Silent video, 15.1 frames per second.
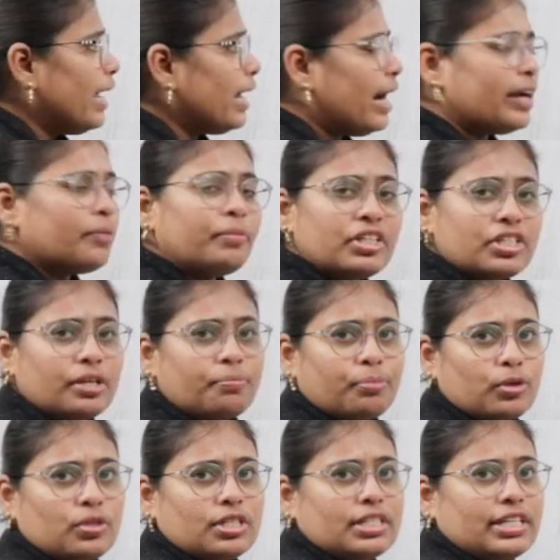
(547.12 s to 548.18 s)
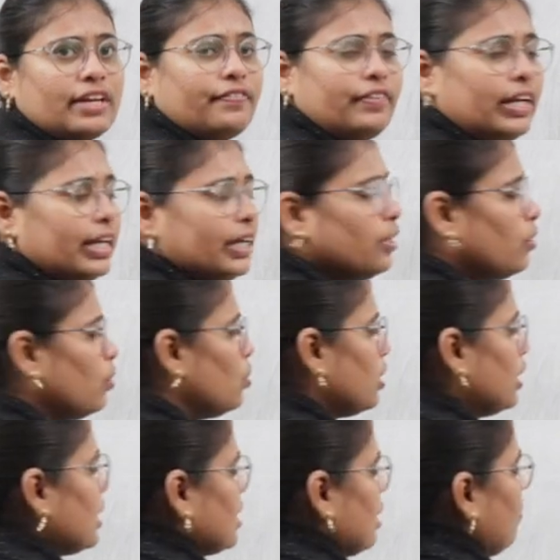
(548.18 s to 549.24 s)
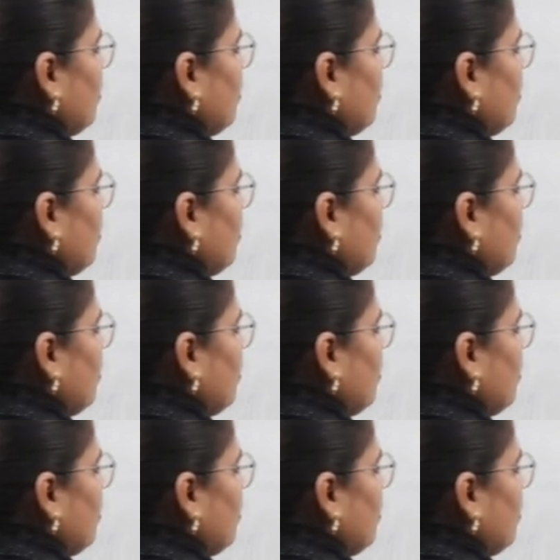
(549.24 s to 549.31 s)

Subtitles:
admission procedure will include the some